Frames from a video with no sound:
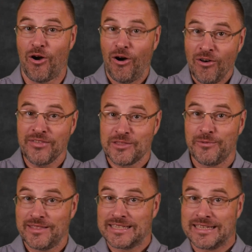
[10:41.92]
All that
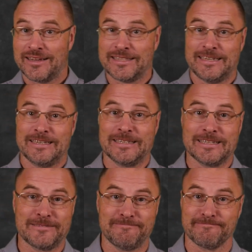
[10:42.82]
we discussed
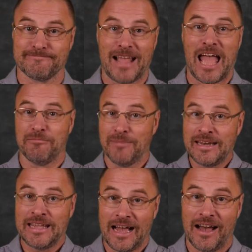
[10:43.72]
earlier, and
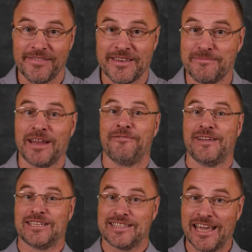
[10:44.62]
many other
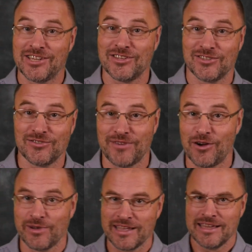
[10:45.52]
manifestations of
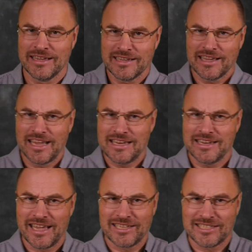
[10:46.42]
our
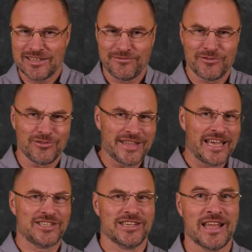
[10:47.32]
innate sinful
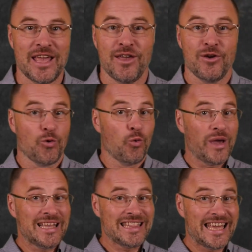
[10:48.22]
nature,
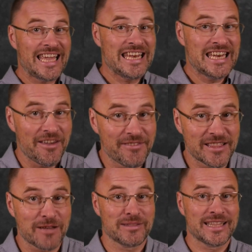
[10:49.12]
will
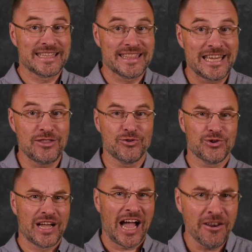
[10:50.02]
inevitably lead
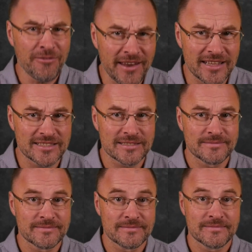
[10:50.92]
to conflicts,
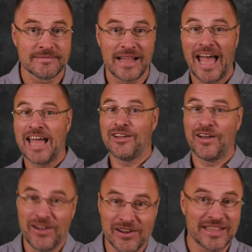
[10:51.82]
and
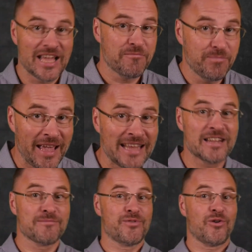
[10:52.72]
hurt, and pain,
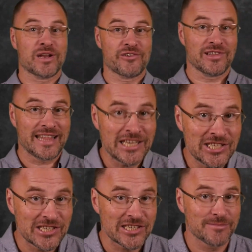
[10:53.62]
and broken
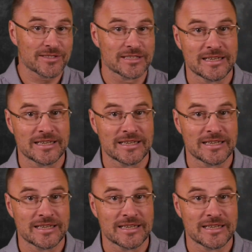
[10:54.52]
relationships.